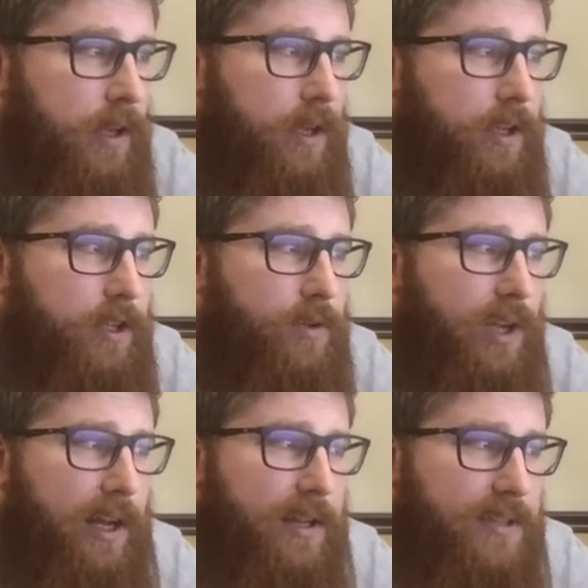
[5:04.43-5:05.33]
You
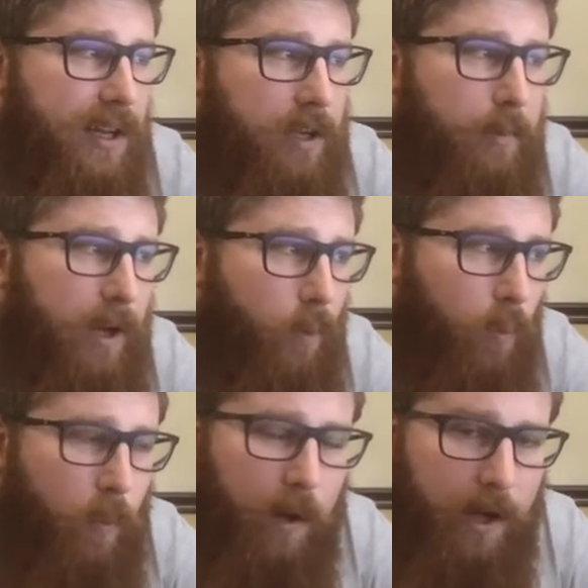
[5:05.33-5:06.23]
got to talk about
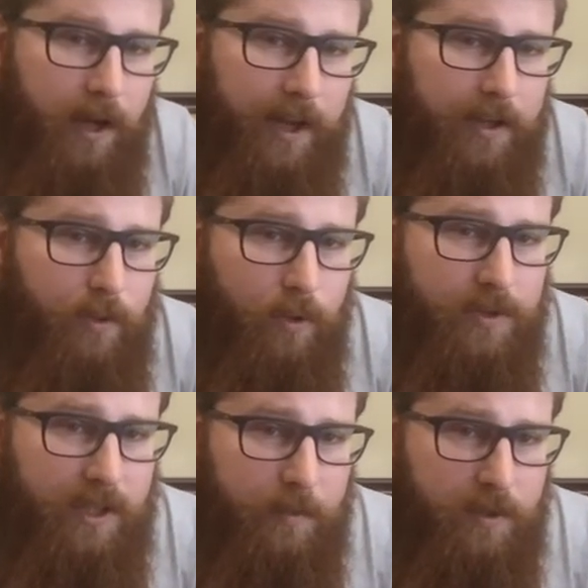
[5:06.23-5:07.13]
why your
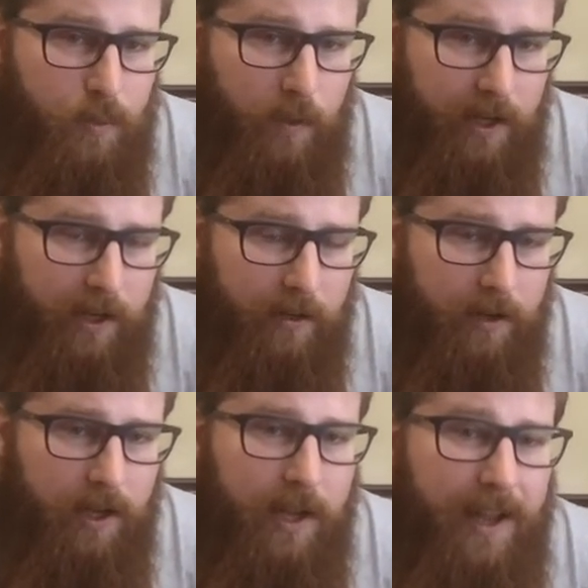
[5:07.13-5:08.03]
team is winning,
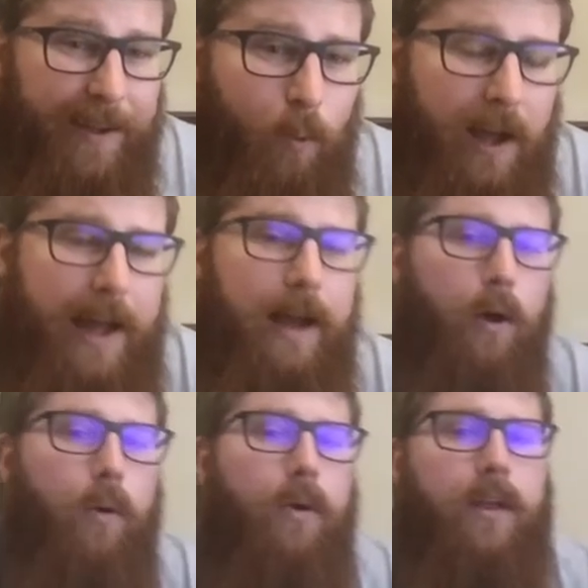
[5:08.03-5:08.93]

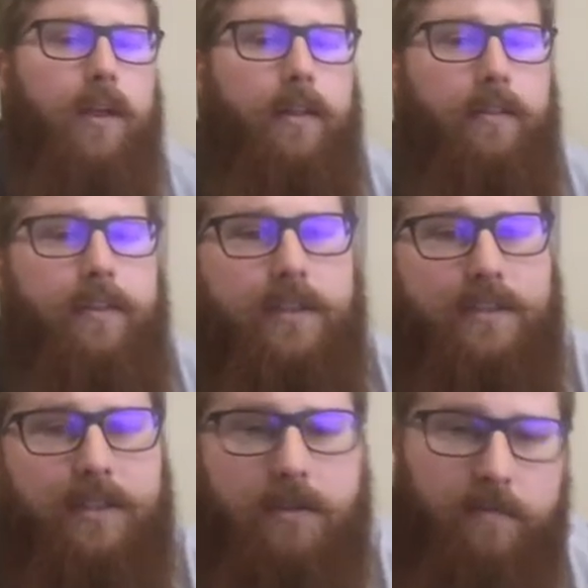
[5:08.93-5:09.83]
how this
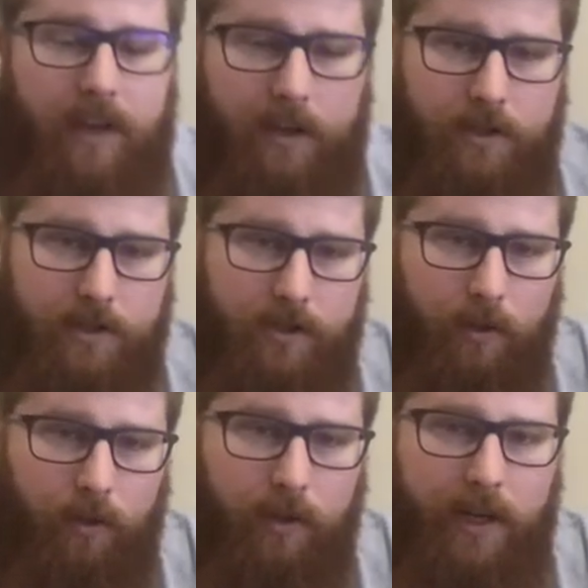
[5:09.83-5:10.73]
disadvantage is
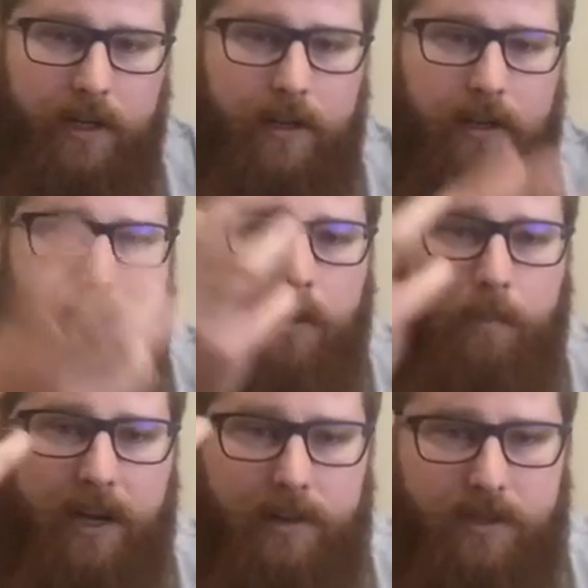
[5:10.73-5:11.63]
so great in
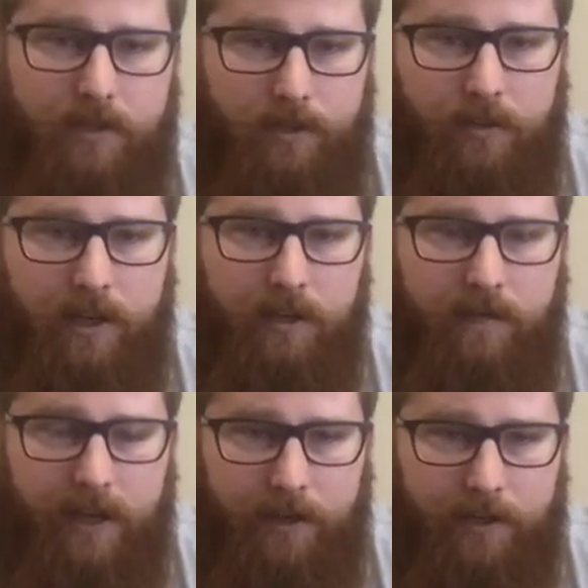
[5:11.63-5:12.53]
comparison to their
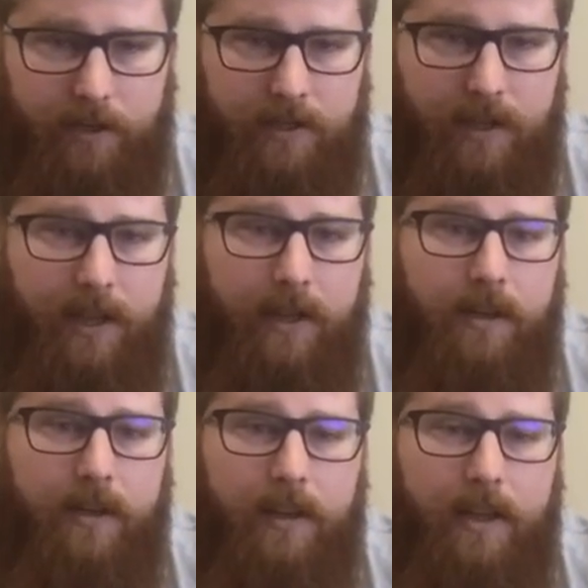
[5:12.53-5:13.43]
advantages,
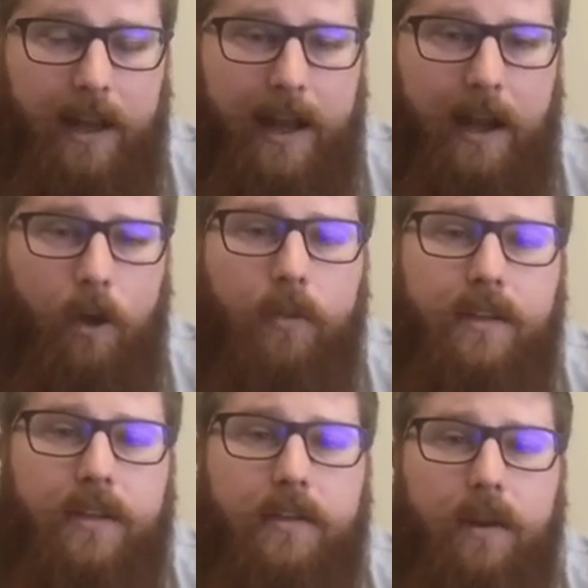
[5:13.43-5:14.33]
and how
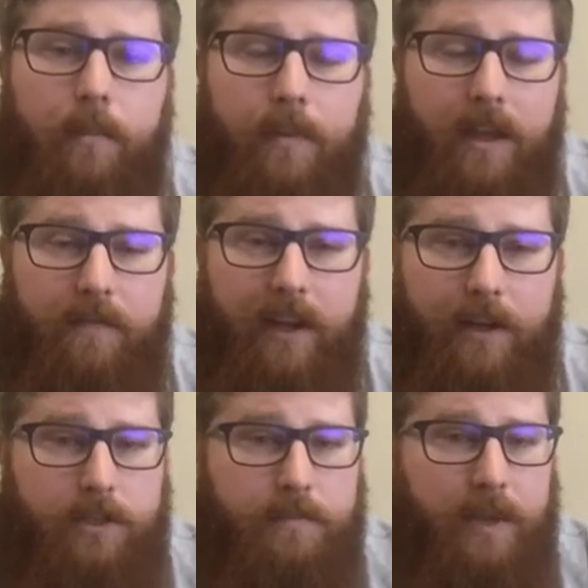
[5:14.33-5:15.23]
did their
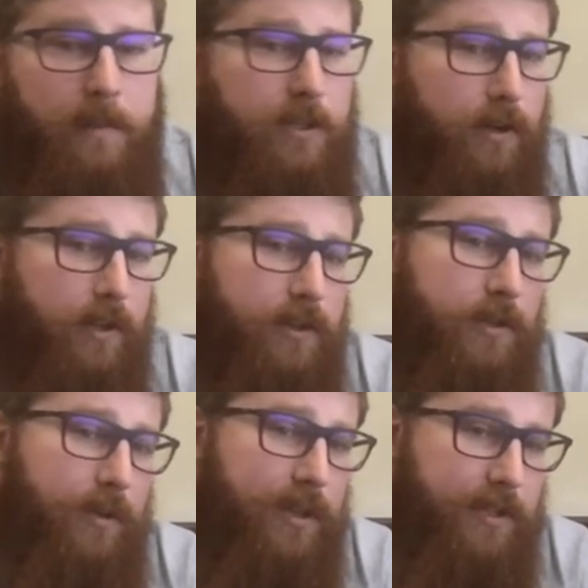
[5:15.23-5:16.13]
advantages maybe turn
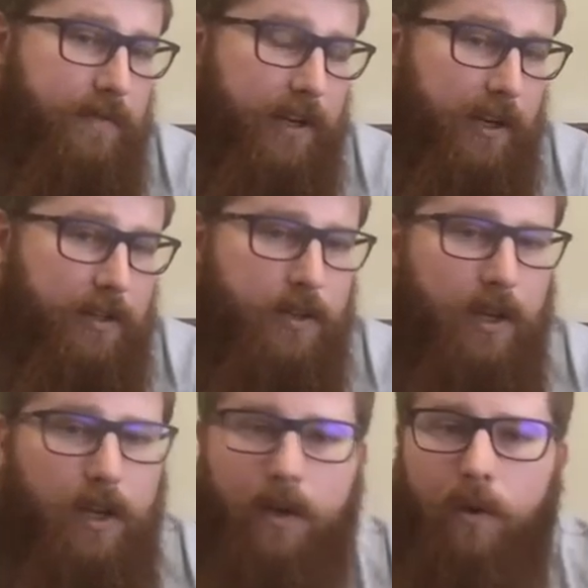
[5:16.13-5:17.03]
into a disadvantage.
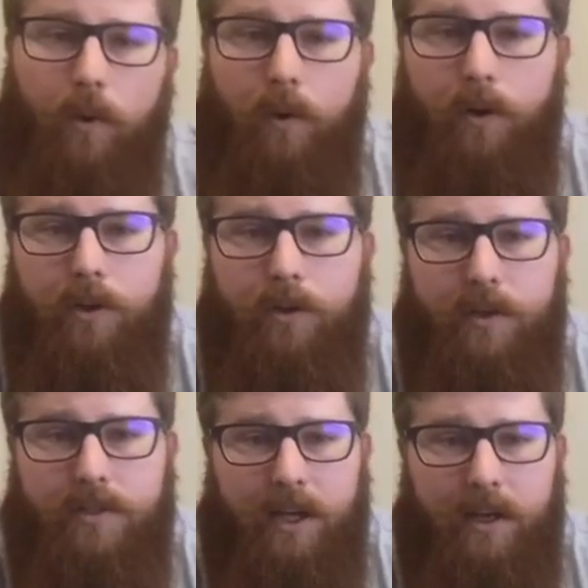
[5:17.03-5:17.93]
Or you
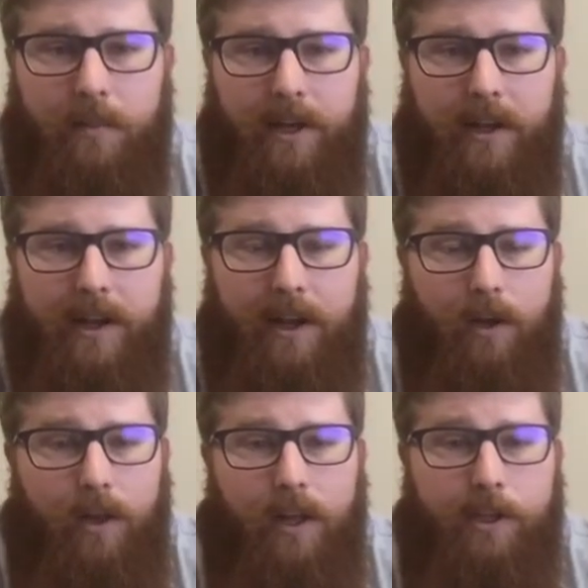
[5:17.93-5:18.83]
could talk about
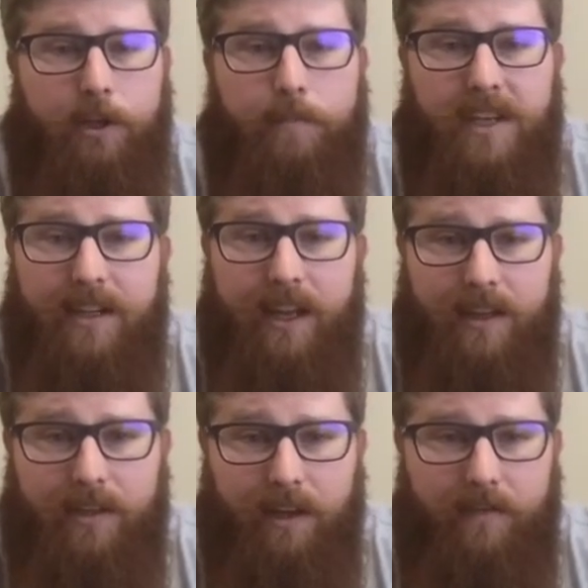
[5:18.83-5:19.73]
how you
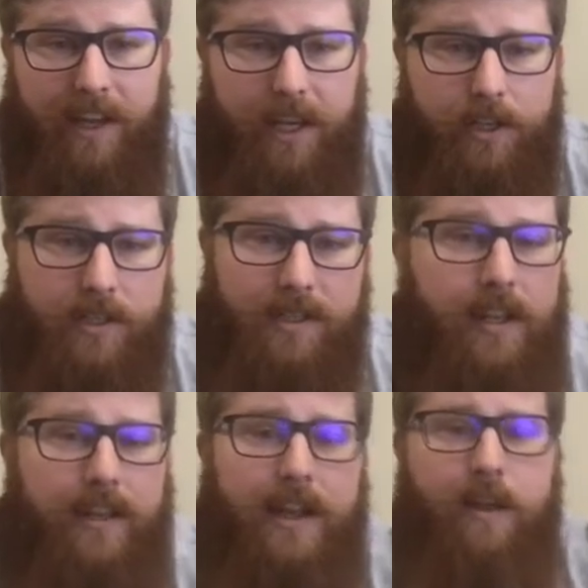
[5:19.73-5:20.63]
mitigated their advantages
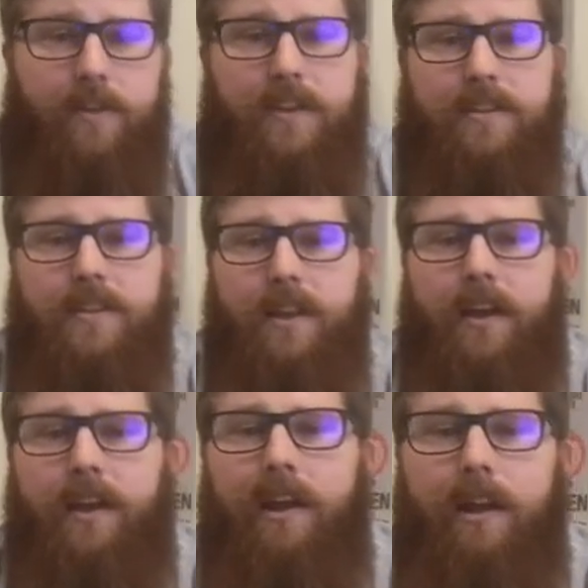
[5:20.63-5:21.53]
and now these
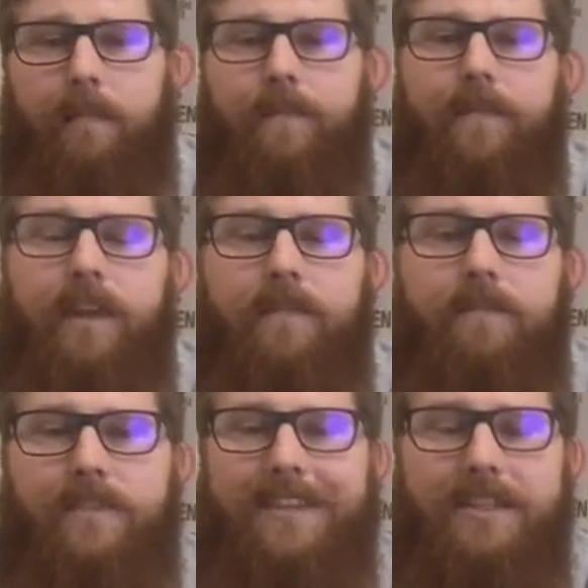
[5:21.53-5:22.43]

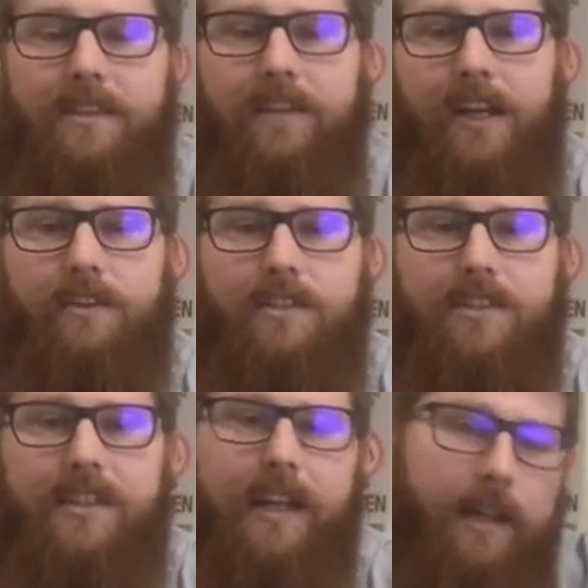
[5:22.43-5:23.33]
disadvantages
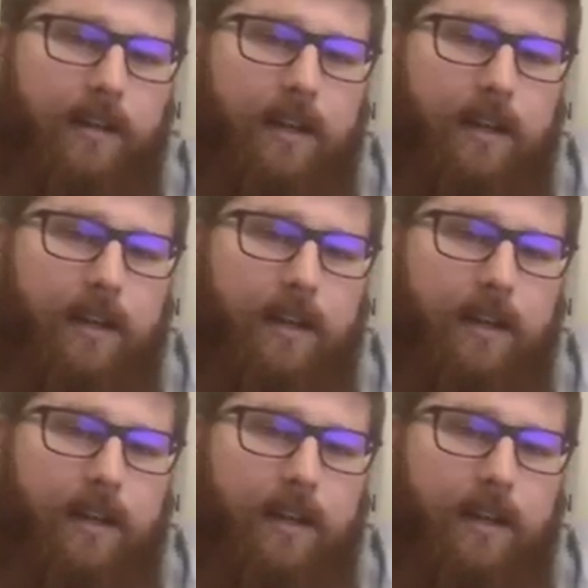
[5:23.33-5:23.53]
stand